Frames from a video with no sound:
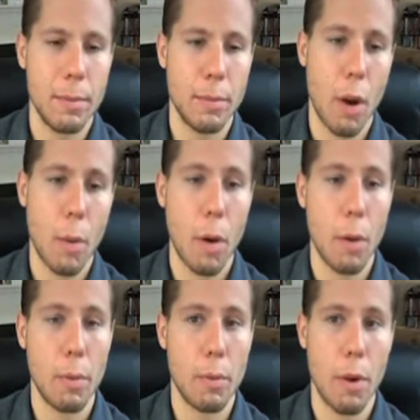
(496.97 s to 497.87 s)

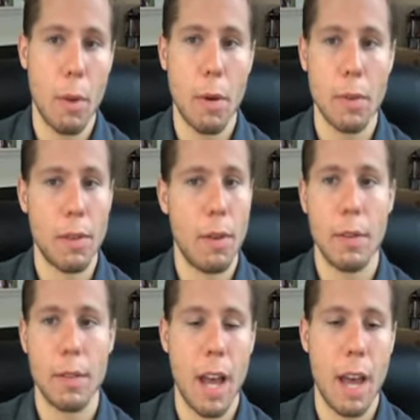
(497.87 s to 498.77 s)
promo promos of all
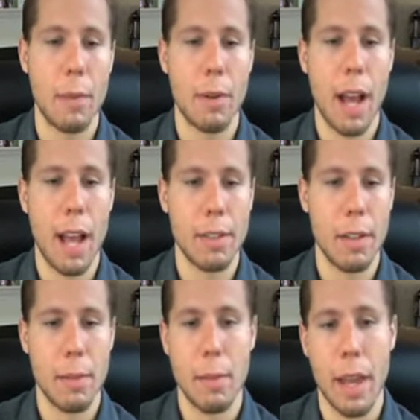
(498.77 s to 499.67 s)
time or guys
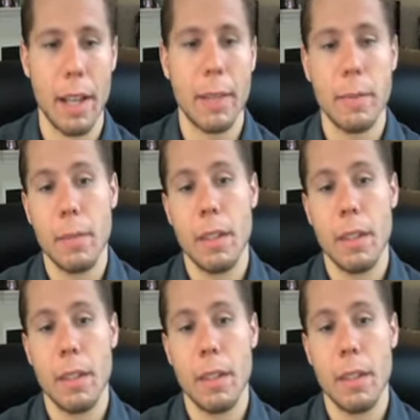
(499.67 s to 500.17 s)
on the mic.